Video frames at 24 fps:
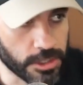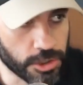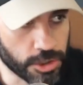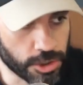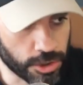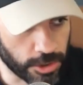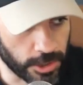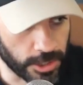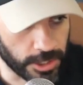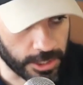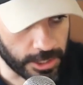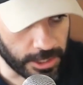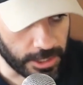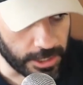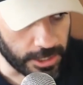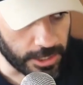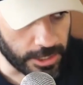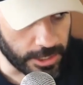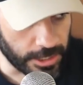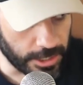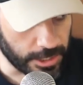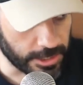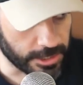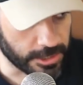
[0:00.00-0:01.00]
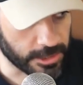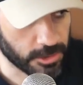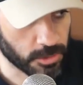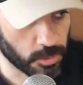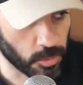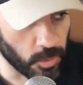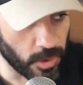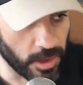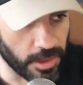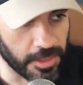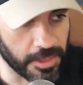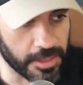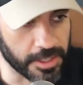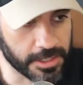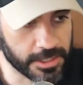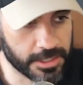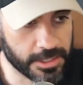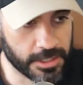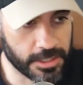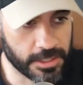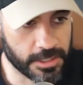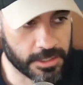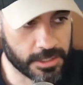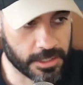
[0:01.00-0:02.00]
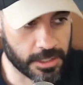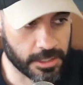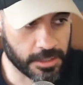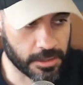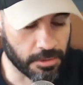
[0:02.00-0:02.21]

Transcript: tricky is when this is